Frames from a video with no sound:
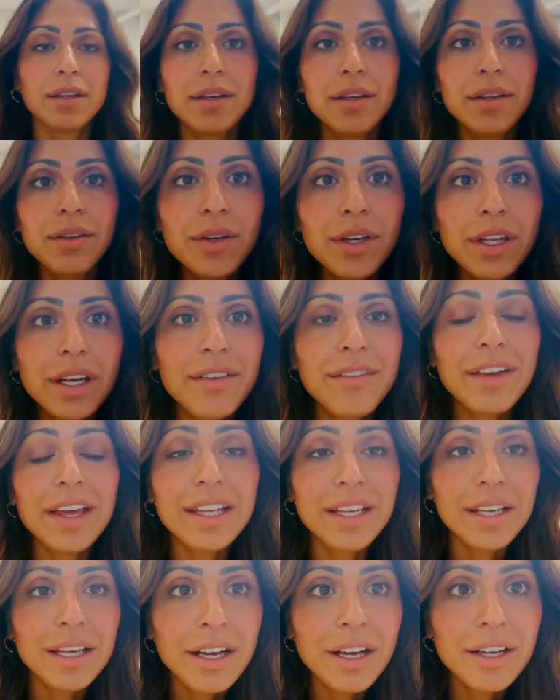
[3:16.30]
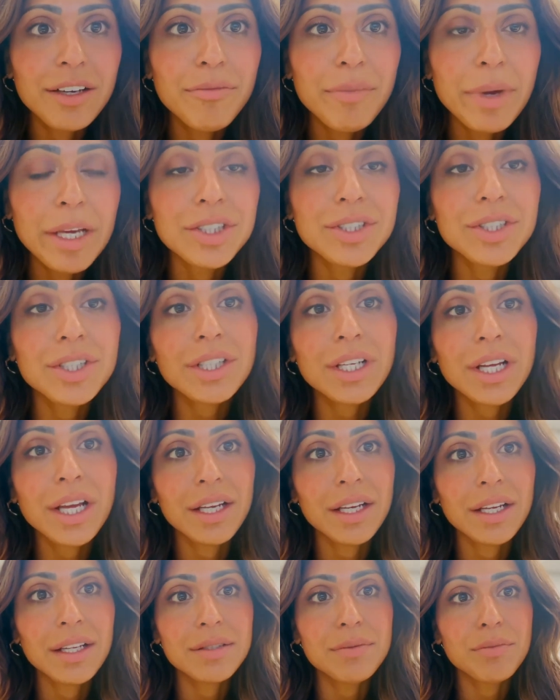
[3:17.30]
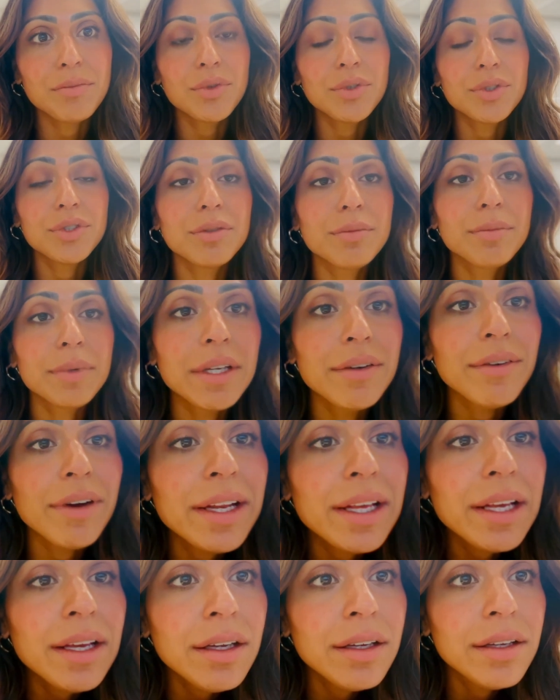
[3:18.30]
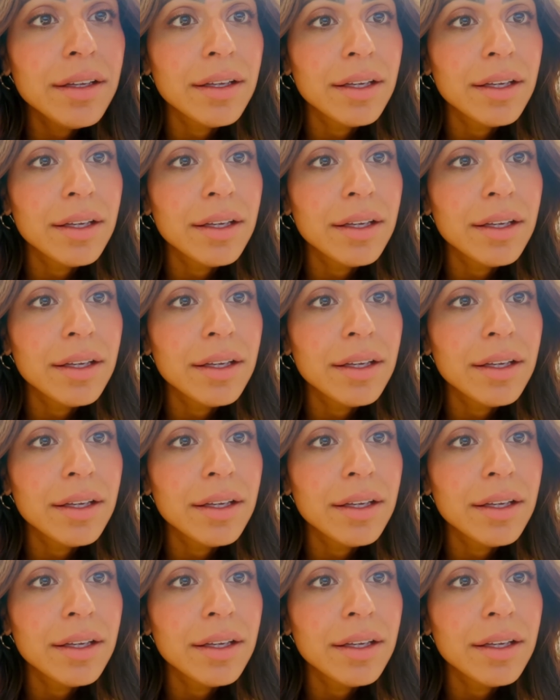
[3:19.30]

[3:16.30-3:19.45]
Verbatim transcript: you can have any kind of patient, and it's important to be ready.